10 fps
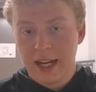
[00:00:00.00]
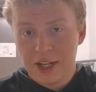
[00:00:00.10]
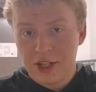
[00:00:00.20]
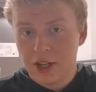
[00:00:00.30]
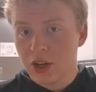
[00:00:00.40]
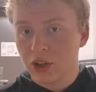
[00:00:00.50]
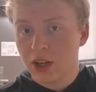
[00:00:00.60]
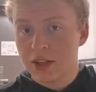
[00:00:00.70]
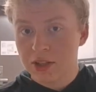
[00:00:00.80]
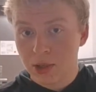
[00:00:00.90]
inching
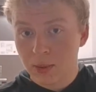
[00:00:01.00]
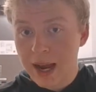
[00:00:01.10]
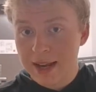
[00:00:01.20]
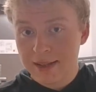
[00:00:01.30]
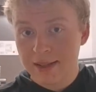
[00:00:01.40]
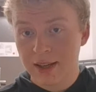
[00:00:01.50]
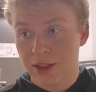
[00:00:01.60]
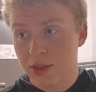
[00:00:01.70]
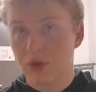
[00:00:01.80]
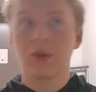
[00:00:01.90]
across grass to
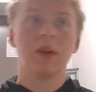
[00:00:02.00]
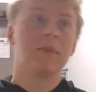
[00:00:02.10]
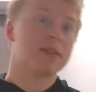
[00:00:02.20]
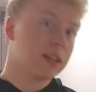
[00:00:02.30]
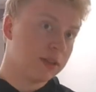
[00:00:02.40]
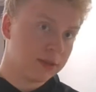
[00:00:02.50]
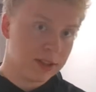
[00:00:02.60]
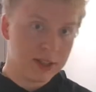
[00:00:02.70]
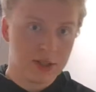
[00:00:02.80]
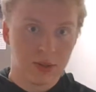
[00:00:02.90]
throw himself
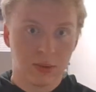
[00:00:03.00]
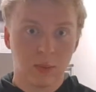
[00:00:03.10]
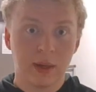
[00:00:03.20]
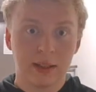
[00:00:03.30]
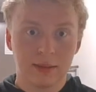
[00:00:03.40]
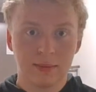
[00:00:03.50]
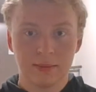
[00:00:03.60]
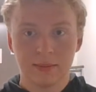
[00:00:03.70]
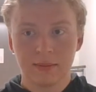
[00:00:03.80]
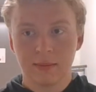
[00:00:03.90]
into a well.
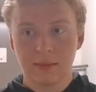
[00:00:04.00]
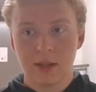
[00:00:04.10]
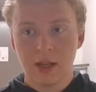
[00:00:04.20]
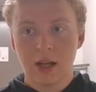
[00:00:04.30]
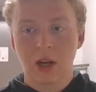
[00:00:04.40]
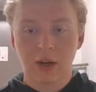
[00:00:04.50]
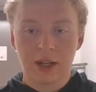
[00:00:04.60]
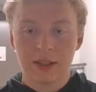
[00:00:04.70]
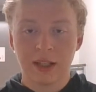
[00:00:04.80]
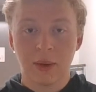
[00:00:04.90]

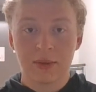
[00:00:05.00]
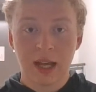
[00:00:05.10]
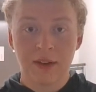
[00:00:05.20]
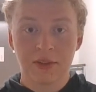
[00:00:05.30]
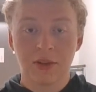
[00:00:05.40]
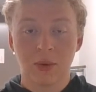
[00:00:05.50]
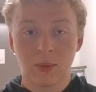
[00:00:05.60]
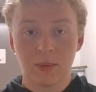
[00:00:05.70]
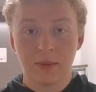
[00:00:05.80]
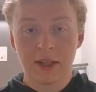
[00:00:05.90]
Granted, that was after
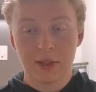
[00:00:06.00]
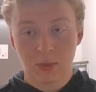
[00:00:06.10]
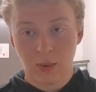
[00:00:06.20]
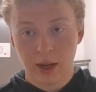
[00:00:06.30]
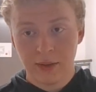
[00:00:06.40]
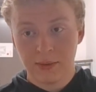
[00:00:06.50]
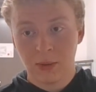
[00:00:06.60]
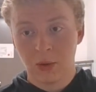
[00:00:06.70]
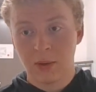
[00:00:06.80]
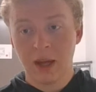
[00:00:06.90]
his wife,
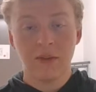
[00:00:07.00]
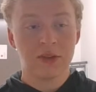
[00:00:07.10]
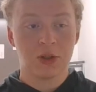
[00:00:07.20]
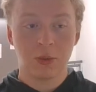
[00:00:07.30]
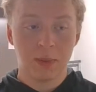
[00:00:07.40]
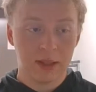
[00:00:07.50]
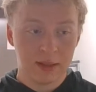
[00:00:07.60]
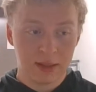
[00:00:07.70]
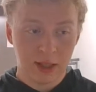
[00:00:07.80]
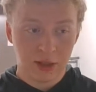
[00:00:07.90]
who had ever so
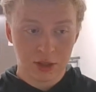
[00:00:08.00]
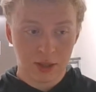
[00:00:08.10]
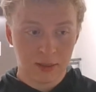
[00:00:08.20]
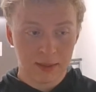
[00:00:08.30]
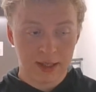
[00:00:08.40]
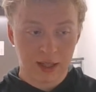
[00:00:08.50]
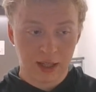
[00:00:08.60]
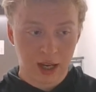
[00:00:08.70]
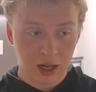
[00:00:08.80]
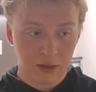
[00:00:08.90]
bit diligently been taking
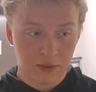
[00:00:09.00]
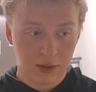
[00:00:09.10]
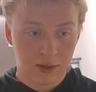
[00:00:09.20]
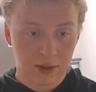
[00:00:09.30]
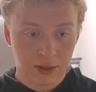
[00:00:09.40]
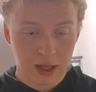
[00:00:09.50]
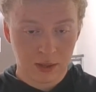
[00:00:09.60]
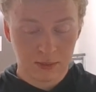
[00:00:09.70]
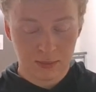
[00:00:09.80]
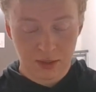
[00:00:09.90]
care of her
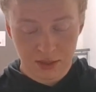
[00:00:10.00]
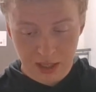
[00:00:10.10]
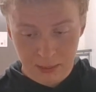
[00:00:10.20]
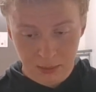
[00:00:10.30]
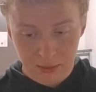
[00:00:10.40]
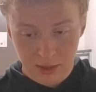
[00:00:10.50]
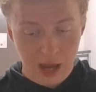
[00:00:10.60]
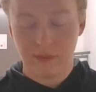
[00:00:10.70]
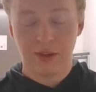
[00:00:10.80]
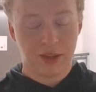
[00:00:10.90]
now disabled
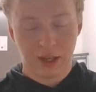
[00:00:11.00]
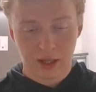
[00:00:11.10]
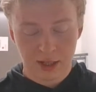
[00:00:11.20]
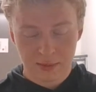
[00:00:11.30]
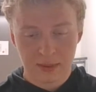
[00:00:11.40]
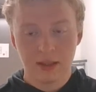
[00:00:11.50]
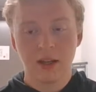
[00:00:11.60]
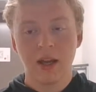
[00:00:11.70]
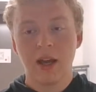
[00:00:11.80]
everything husband,